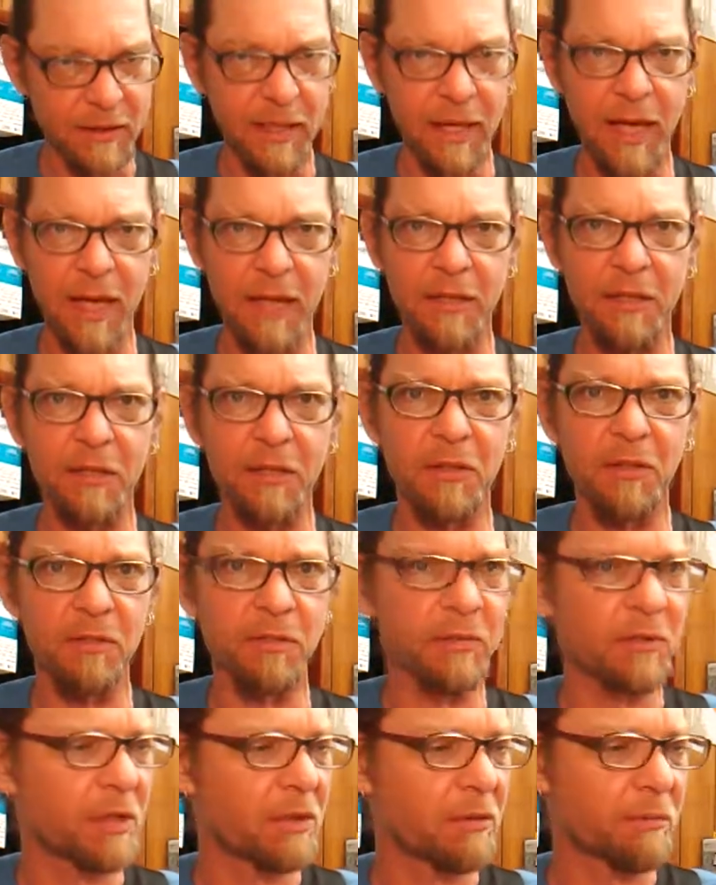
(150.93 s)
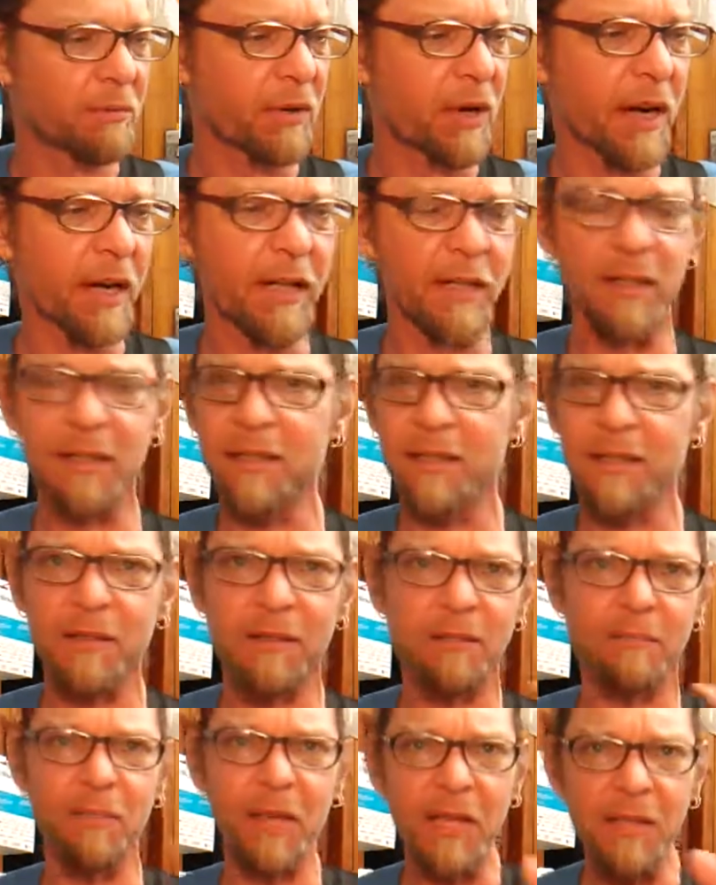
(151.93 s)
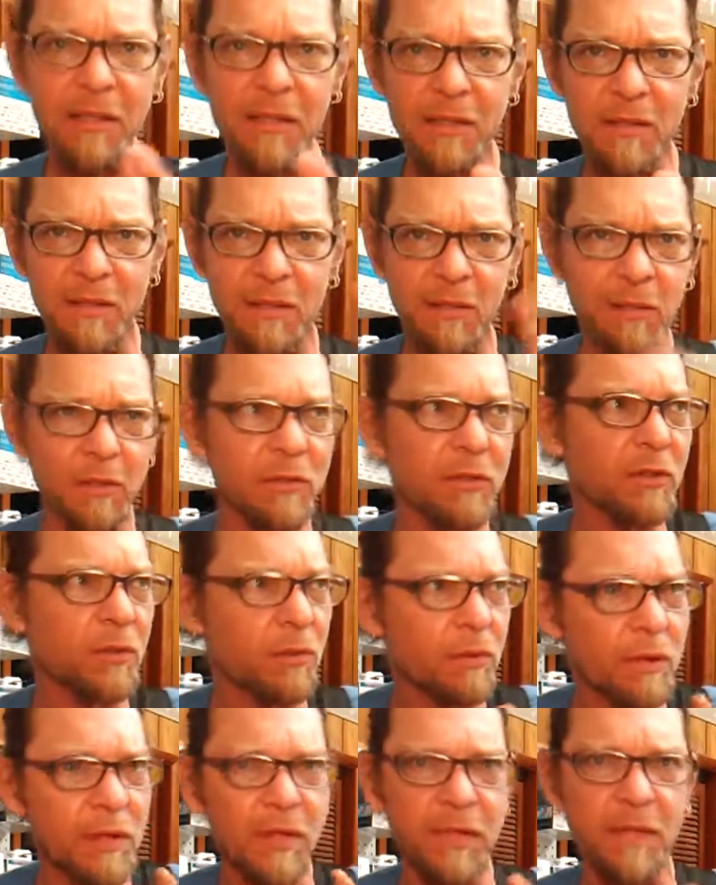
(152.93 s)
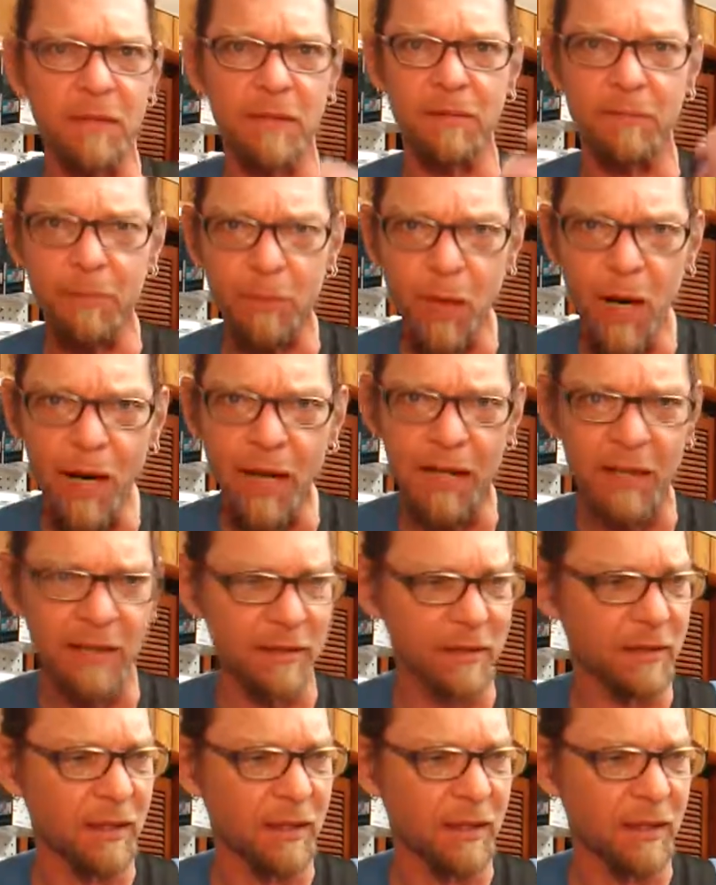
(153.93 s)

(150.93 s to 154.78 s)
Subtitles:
had no bright, and these basses are notoriously bright.